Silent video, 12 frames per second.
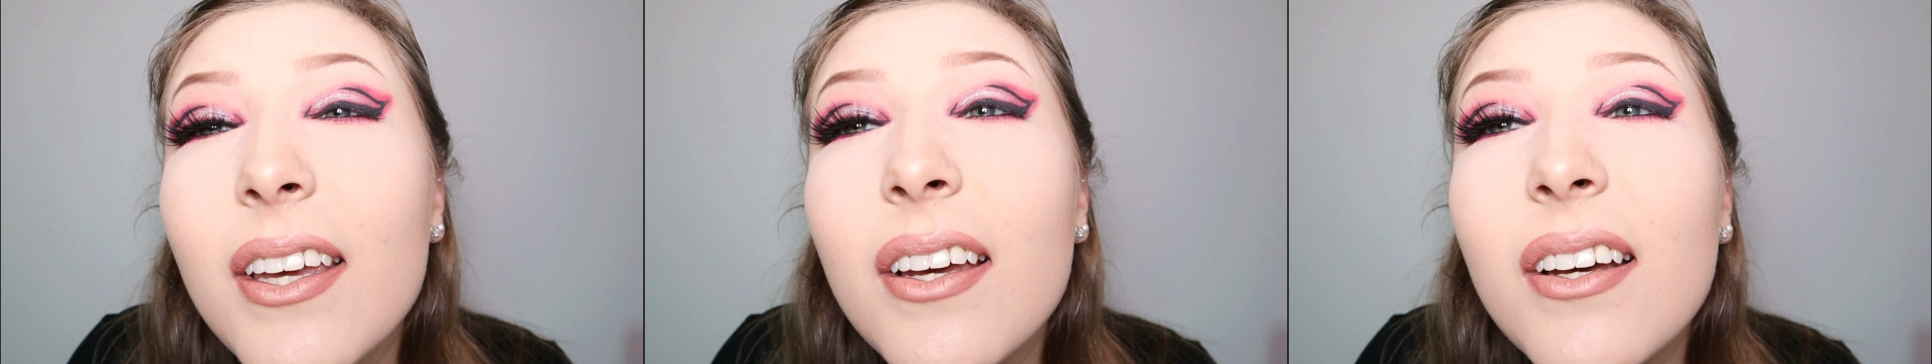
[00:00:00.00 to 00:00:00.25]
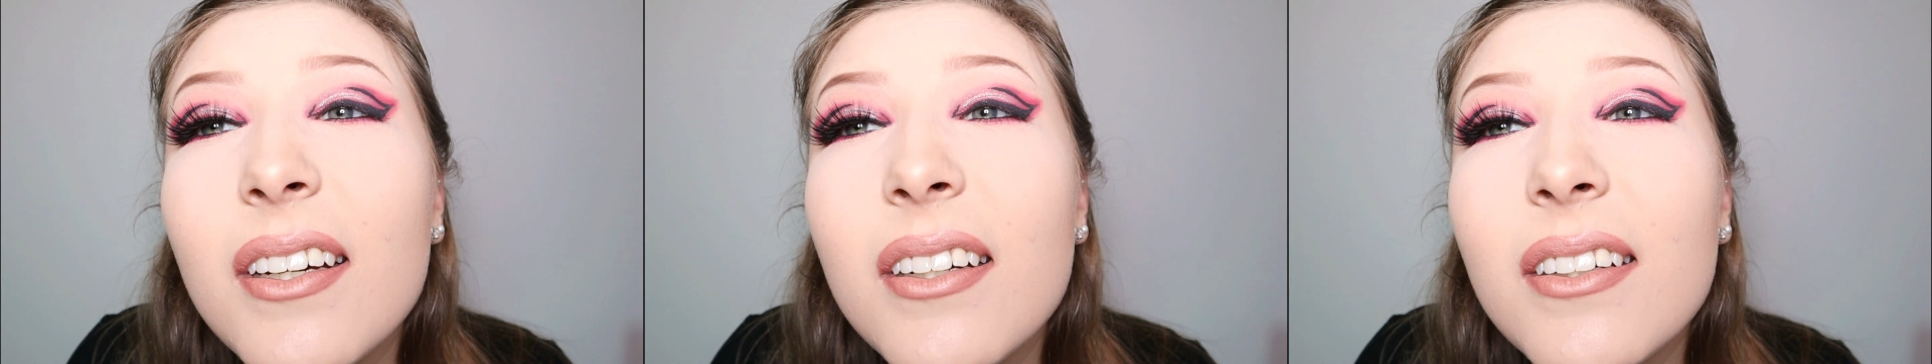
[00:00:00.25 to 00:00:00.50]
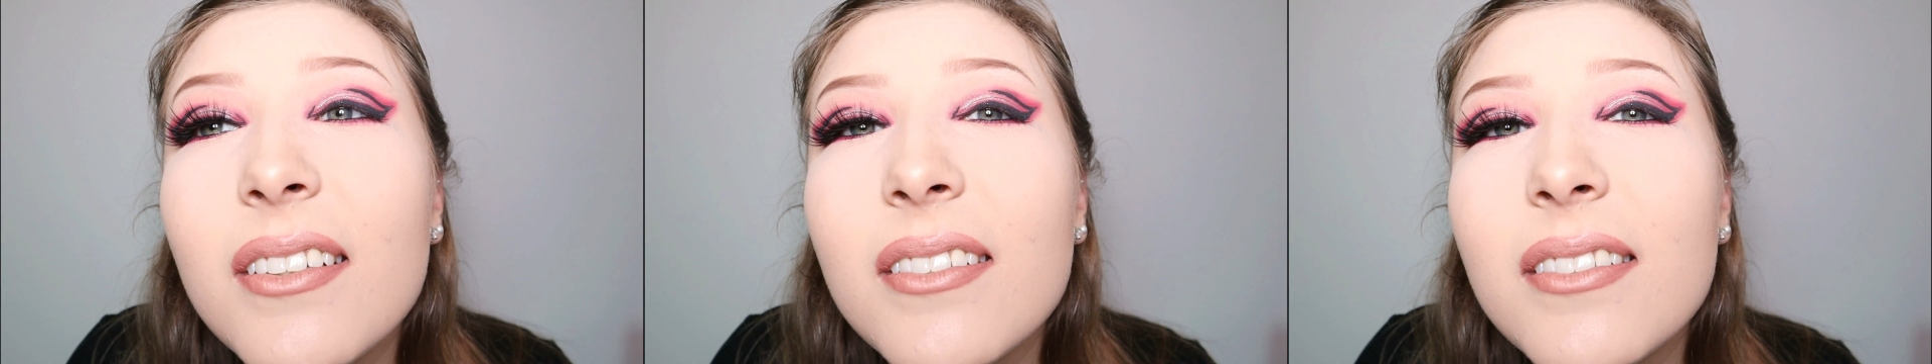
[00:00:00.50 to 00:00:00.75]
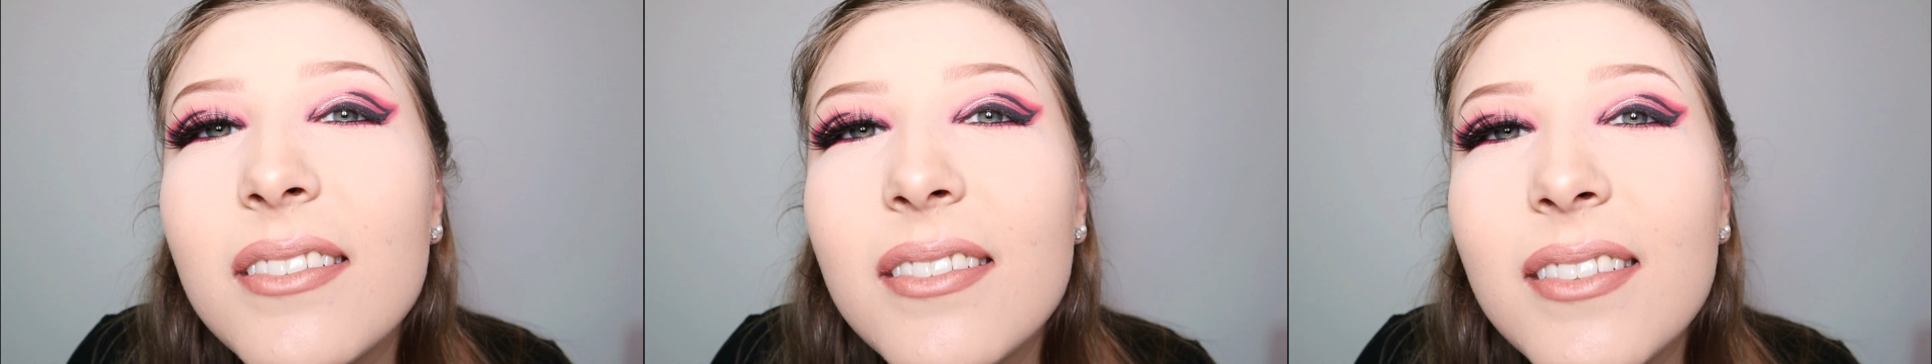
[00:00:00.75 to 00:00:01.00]

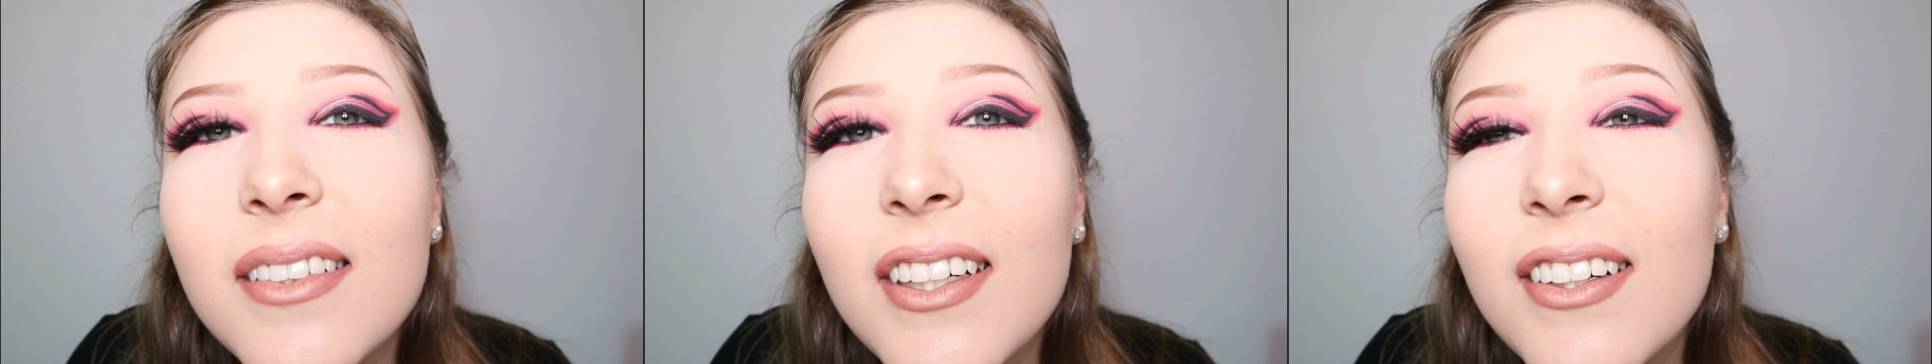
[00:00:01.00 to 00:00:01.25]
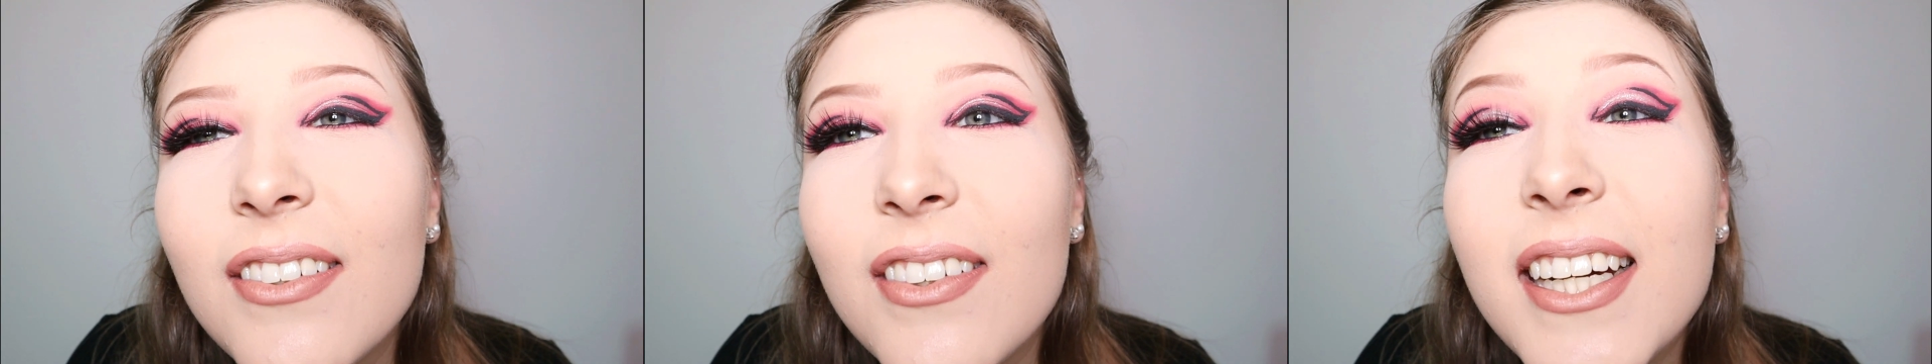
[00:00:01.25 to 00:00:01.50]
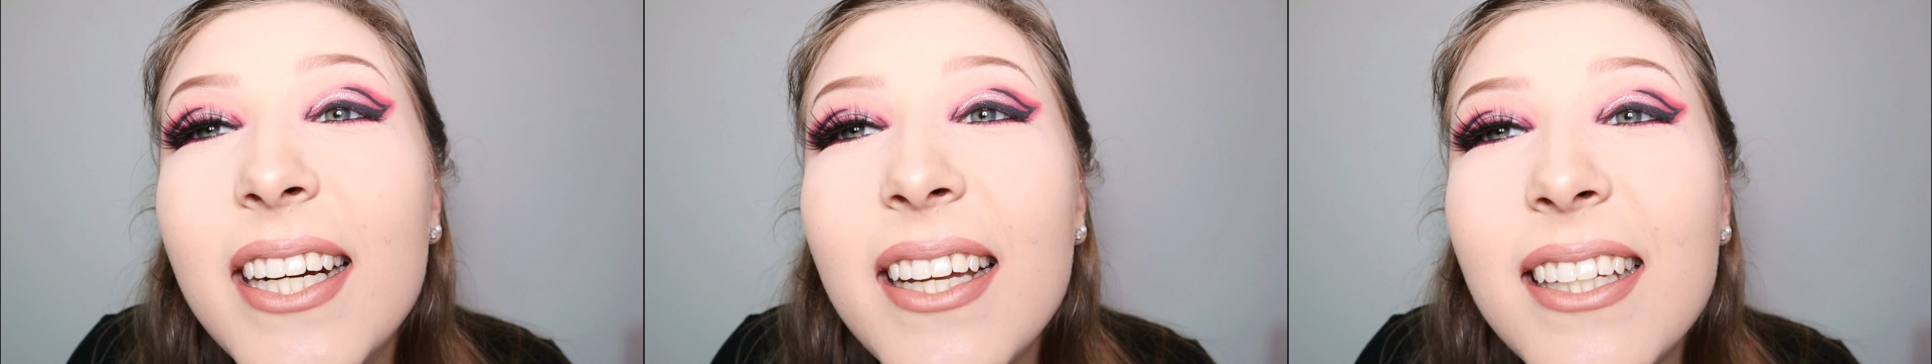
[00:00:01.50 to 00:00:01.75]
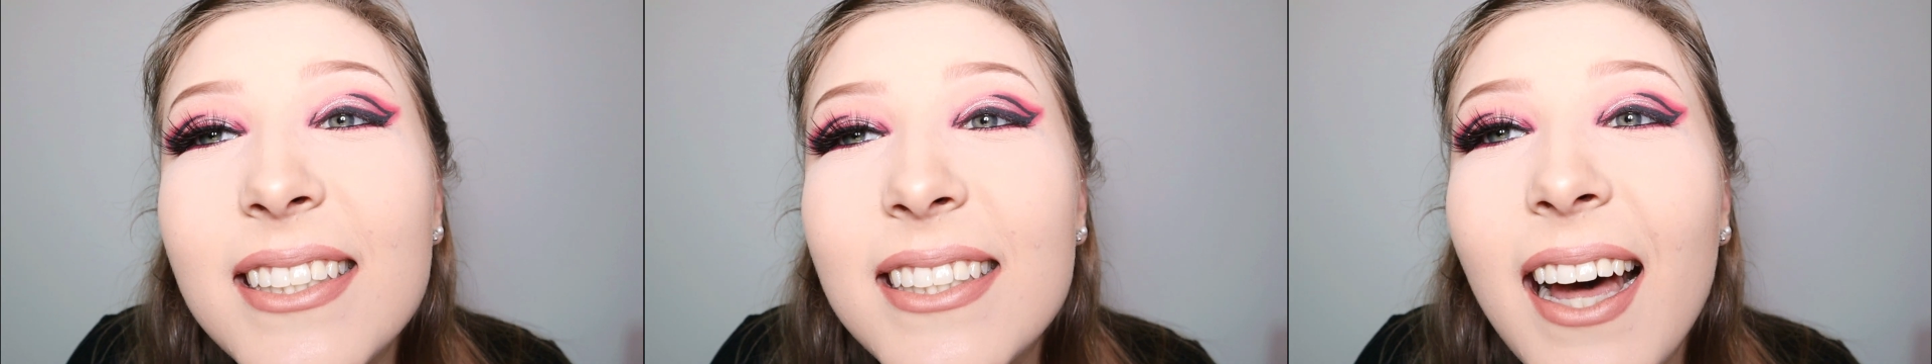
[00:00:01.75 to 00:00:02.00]
ew, what
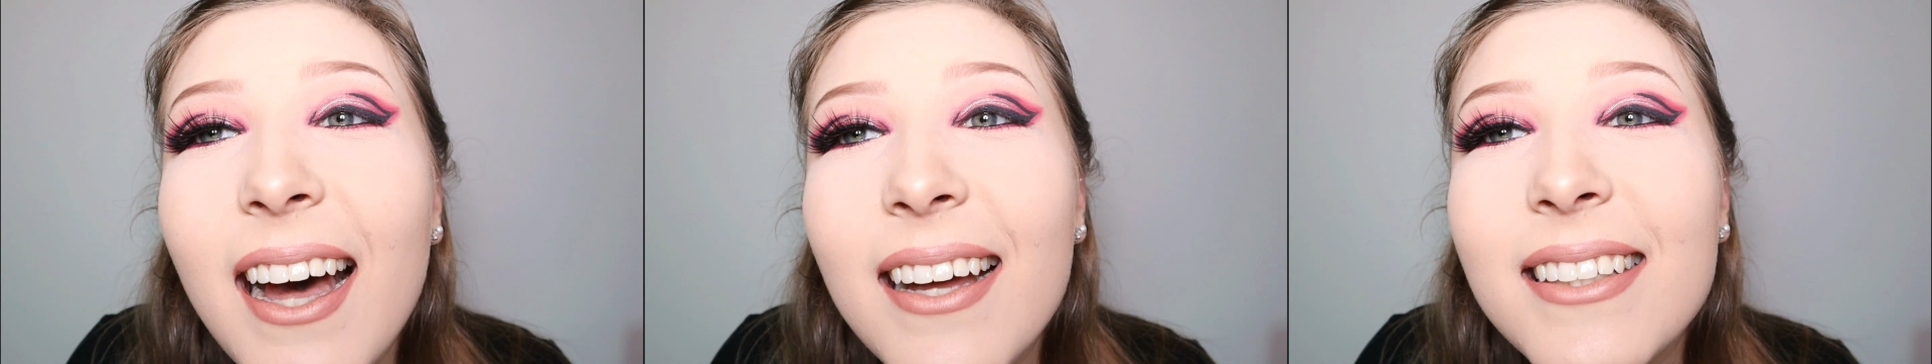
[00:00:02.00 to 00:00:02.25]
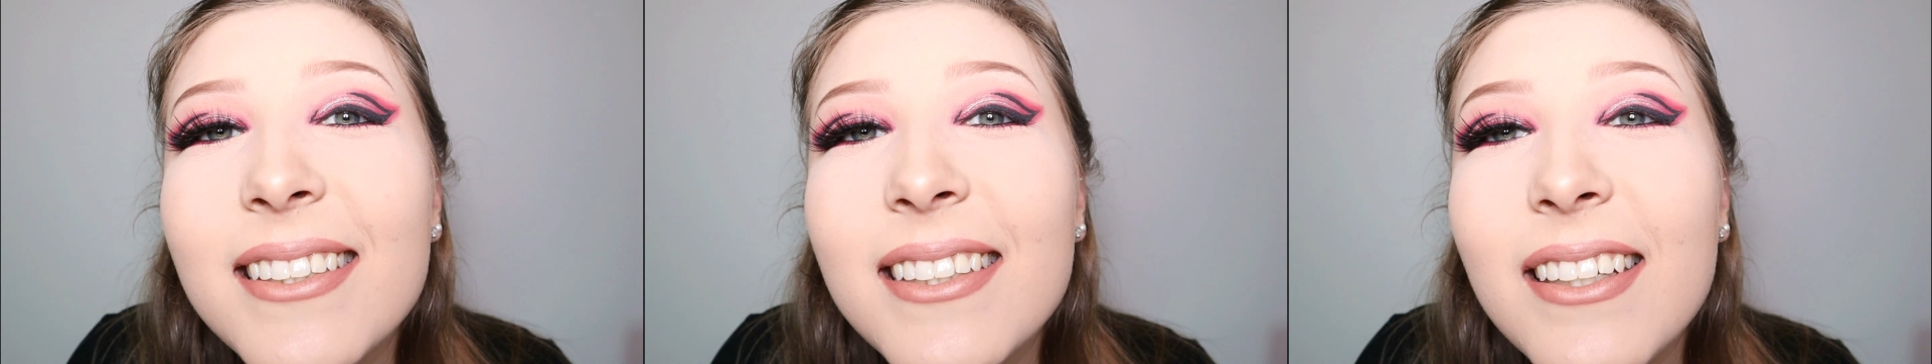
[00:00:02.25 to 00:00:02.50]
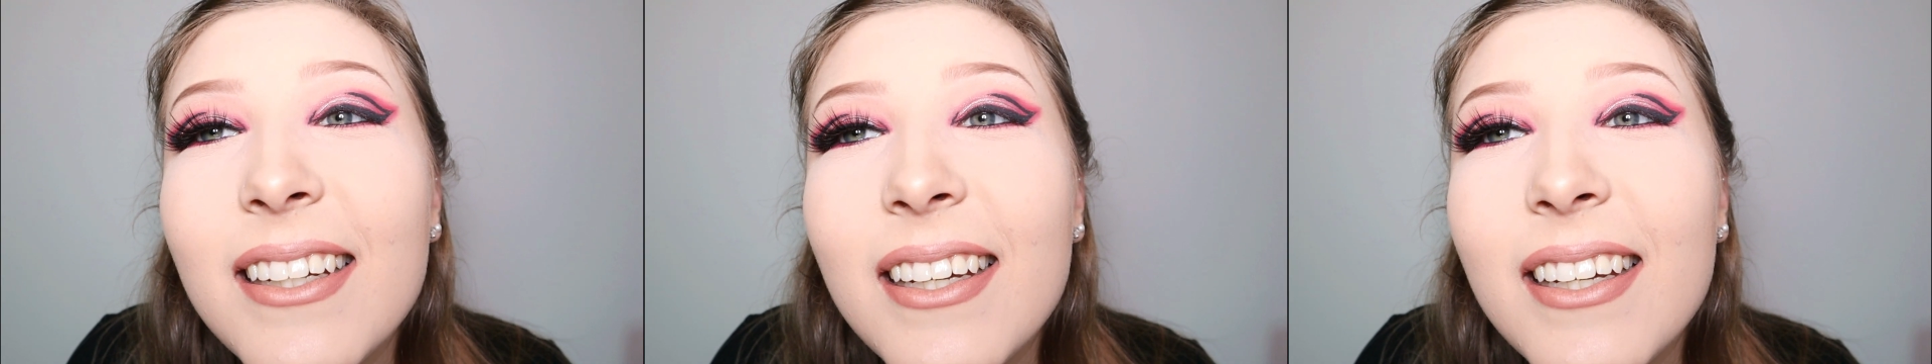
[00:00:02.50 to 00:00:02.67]
is that?